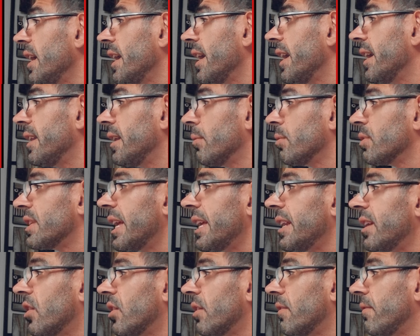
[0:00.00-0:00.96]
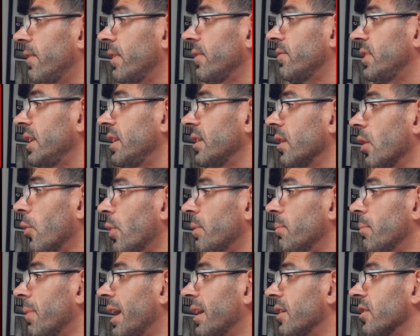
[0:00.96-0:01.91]
And it was 815
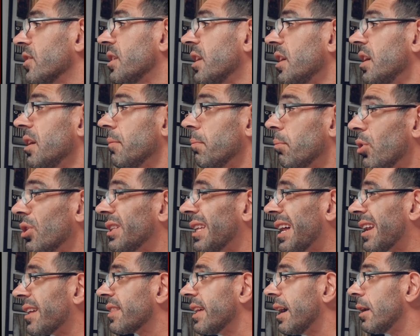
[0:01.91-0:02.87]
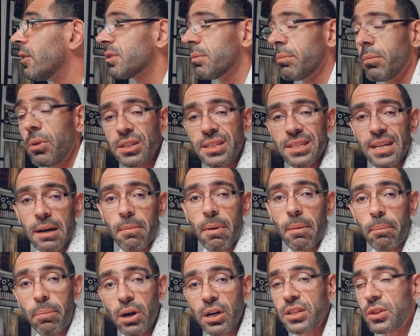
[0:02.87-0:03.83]
loaded miles. Booked at $1,000. Got him
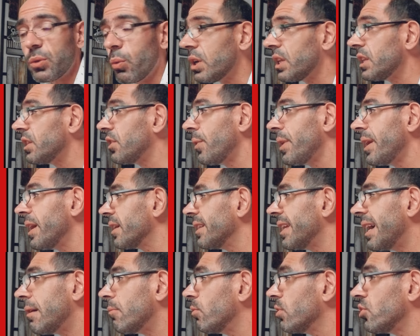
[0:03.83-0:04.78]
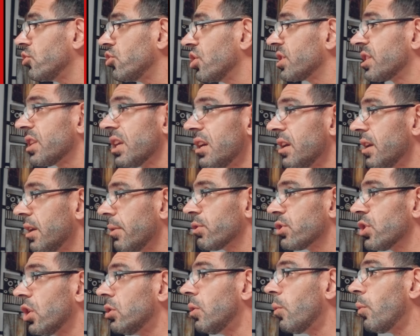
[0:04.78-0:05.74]
a $123 on that one. Just, it
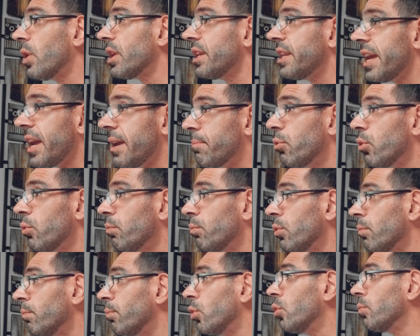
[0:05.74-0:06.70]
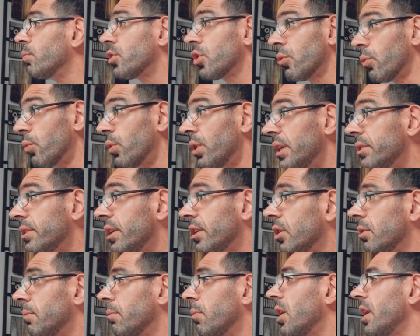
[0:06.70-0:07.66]
was all in one day. Boom, boom, boom. So really
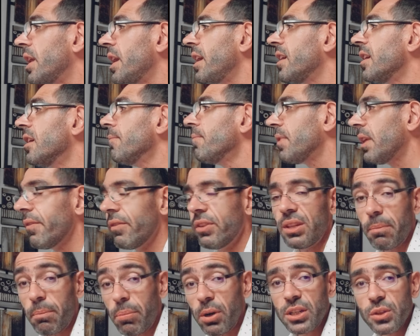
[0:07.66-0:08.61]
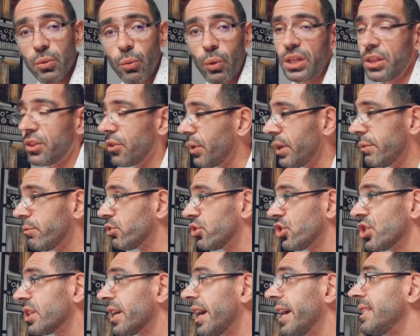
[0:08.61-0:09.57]
good money. Even the $123 was
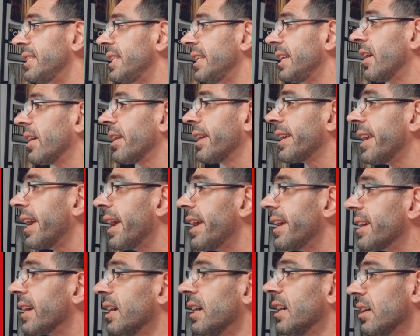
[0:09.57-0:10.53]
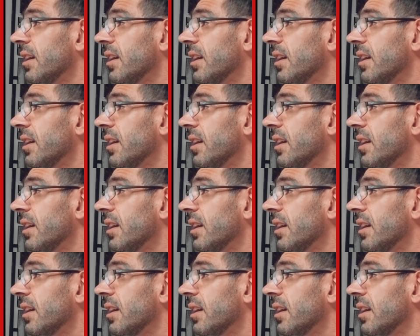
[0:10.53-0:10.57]
just icing on a cake.